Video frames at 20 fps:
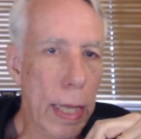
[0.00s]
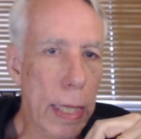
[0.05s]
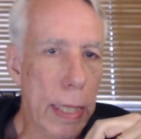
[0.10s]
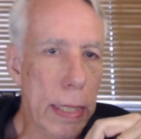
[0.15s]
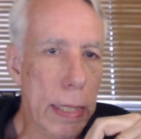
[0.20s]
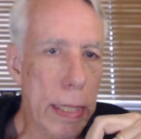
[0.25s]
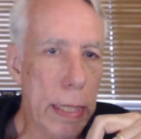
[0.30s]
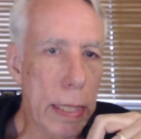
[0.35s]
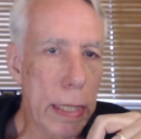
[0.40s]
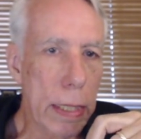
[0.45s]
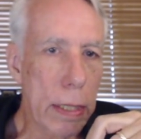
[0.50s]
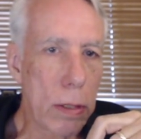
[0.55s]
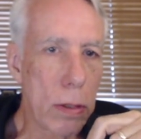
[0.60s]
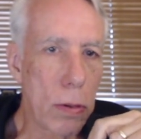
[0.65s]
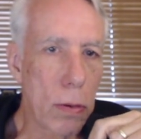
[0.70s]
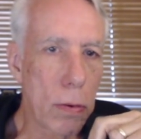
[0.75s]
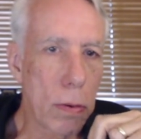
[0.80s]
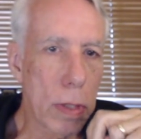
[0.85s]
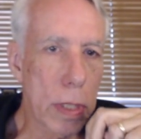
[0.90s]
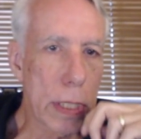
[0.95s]
He
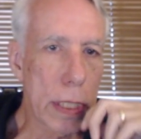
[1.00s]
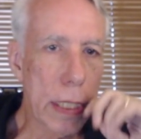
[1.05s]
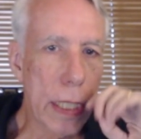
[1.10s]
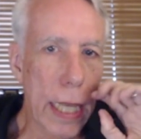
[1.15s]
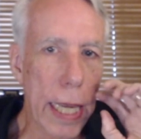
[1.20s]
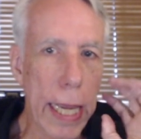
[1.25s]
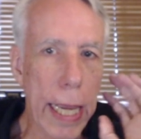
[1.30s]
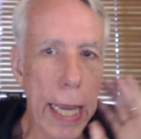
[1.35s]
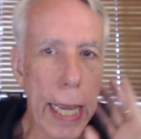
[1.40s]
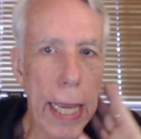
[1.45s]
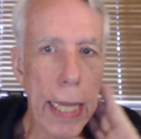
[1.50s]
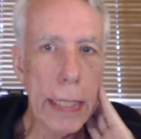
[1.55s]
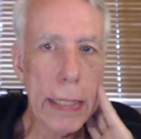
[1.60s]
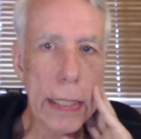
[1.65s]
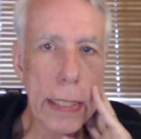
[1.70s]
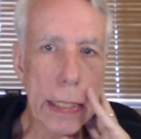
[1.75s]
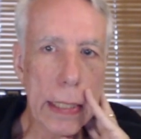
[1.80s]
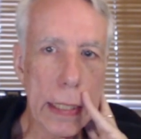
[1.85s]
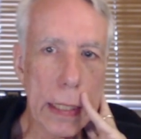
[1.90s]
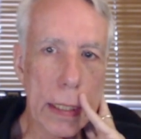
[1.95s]
ignores
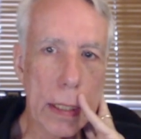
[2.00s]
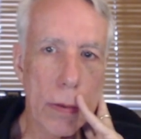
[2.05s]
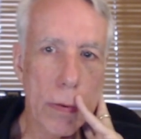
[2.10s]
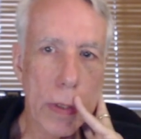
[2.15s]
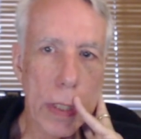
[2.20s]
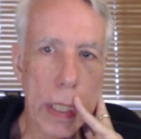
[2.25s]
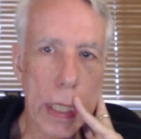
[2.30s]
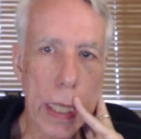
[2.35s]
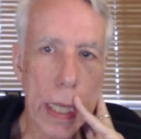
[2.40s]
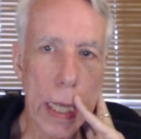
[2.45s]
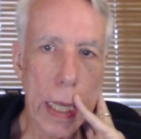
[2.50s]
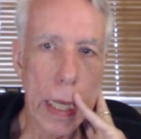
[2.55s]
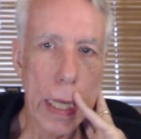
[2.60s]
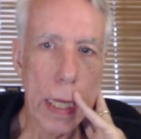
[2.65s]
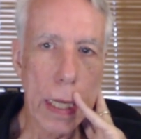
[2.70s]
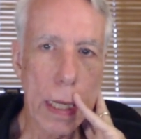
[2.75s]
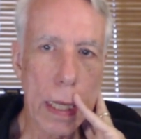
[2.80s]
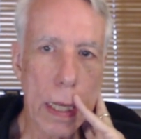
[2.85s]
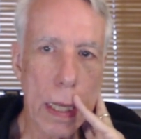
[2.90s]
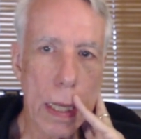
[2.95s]
that.
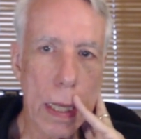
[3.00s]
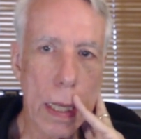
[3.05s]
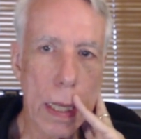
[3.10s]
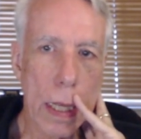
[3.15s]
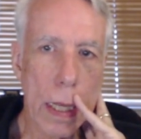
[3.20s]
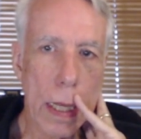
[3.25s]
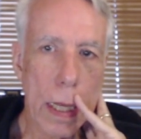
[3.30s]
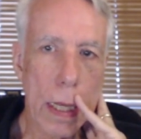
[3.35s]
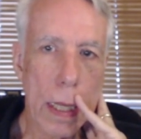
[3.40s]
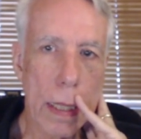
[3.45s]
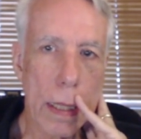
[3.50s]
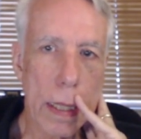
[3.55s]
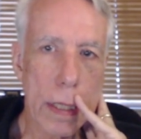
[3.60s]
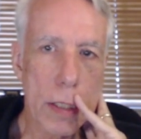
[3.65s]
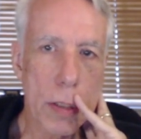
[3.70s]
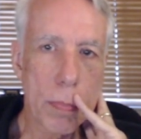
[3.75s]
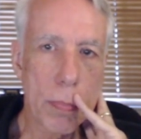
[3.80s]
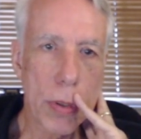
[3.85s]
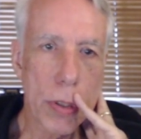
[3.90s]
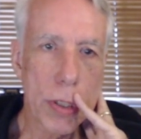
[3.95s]
Okay.
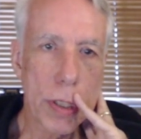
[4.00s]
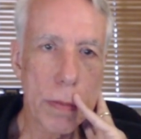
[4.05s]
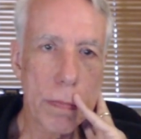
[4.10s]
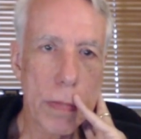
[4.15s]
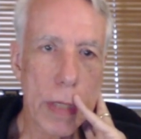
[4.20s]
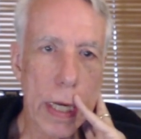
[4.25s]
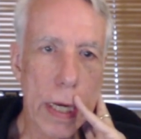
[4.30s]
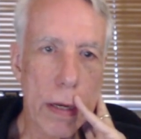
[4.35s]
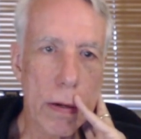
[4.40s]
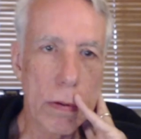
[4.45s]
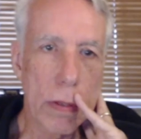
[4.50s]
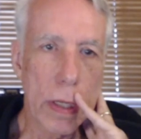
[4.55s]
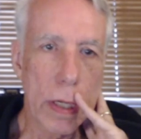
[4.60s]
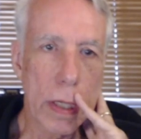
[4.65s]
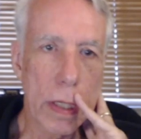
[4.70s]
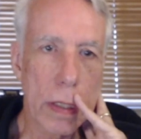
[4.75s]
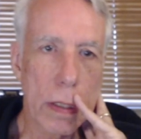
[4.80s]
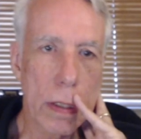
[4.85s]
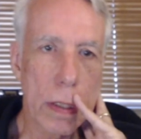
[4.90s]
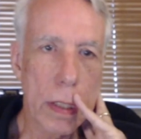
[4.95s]
Let's push him down
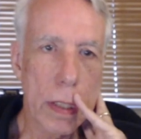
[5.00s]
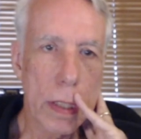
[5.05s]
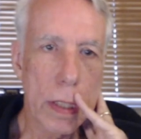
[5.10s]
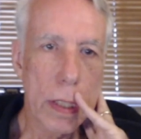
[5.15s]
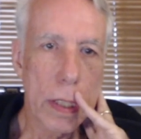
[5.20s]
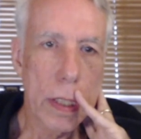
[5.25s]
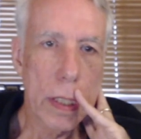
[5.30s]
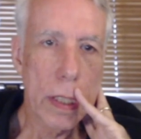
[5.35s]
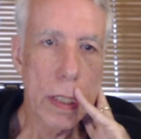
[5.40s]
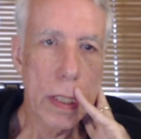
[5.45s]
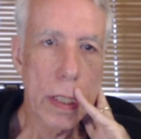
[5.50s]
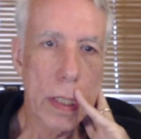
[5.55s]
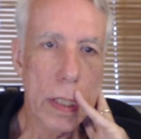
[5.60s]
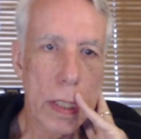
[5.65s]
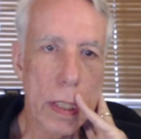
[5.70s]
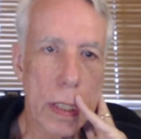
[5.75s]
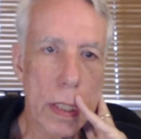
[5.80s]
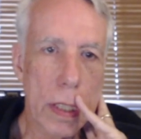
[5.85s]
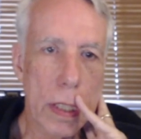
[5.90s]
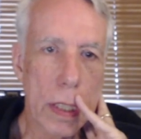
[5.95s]
then.
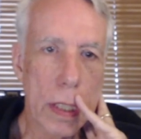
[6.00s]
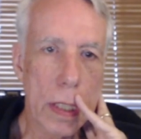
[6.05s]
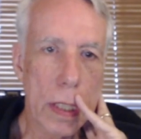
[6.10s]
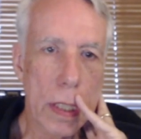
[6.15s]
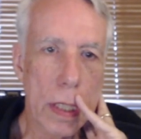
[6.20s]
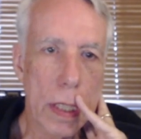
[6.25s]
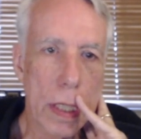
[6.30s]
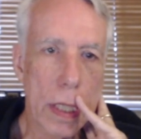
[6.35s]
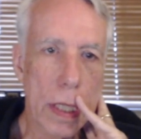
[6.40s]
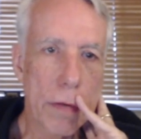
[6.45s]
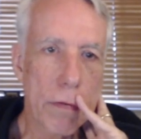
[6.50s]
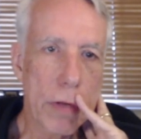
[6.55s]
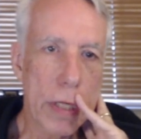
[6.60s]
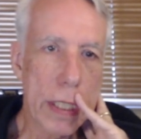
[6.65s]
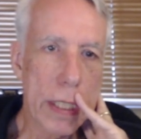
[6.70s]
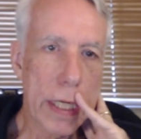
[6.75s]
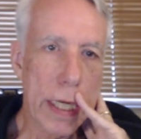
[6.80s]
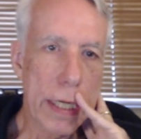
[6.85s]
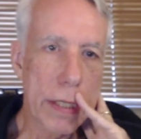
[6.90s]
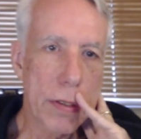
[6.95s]
If he
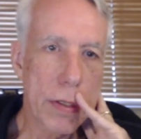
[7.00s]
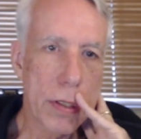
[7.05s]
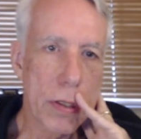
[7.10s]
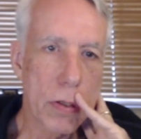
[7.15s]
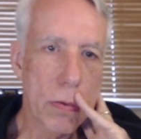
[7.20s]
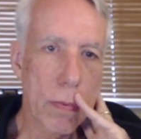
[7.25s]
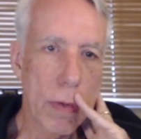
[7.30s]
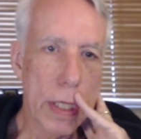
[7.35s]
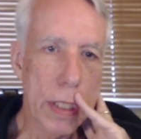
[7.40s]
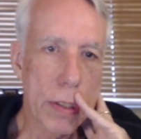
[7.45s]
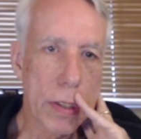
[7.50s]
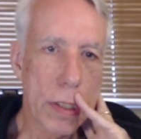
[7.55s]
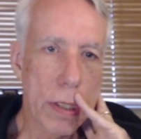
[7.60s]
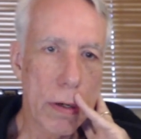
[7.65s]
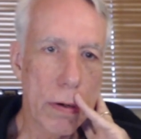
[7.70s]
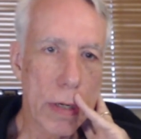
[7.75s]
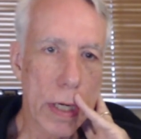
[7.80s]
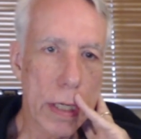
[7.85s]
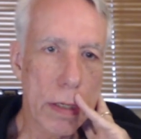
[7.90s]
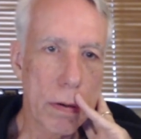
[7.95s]
takes this one
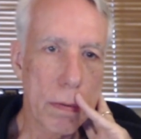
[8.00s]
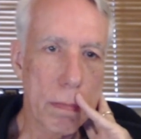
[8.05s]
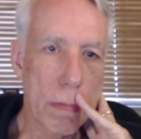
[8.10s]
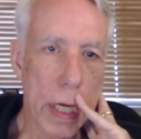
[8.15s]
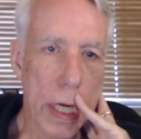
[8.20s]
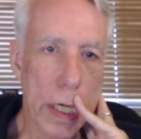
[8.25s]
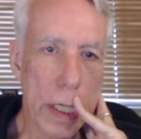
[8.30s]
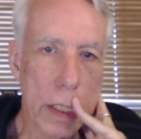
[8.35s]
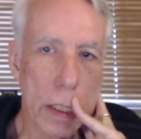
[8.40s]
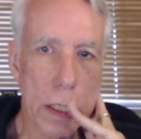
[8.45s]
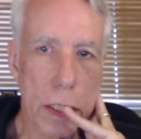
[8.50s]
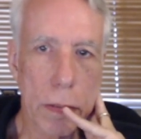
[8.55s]
stone, I don't mind.